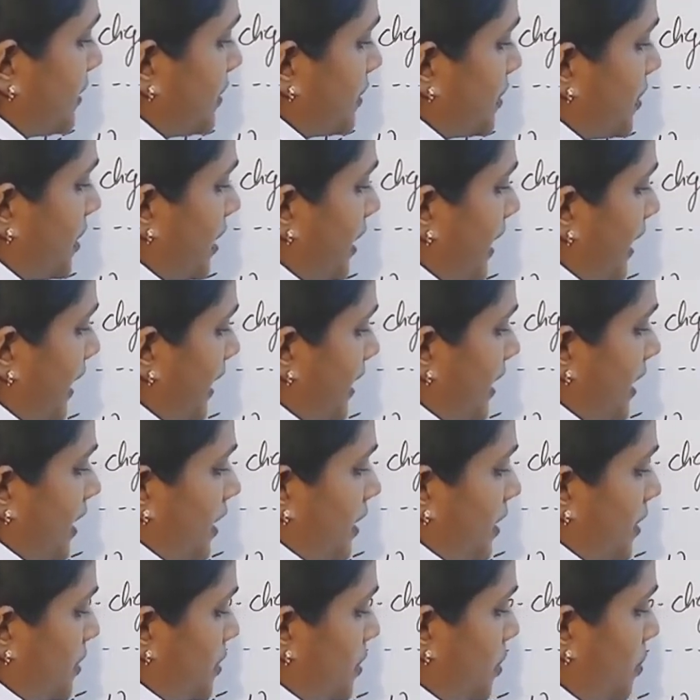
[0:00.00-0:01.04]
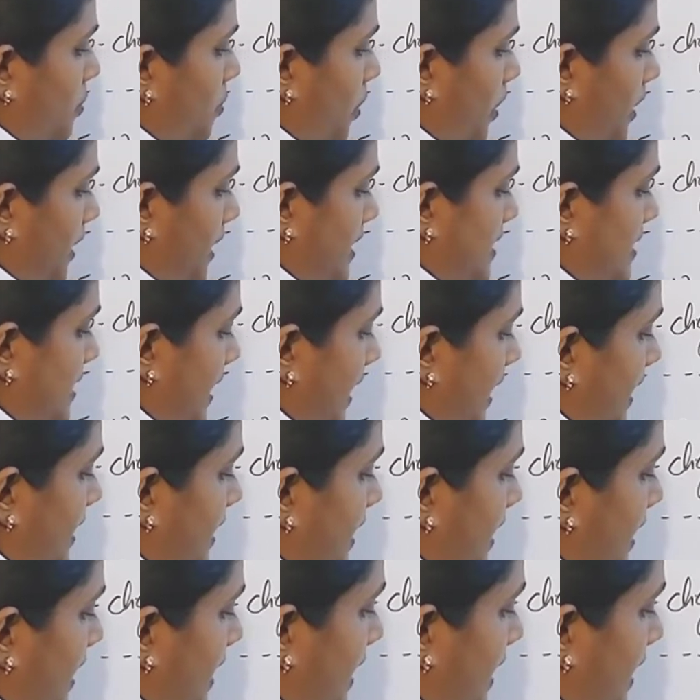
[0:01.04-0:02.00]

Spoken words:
3n. So what is n?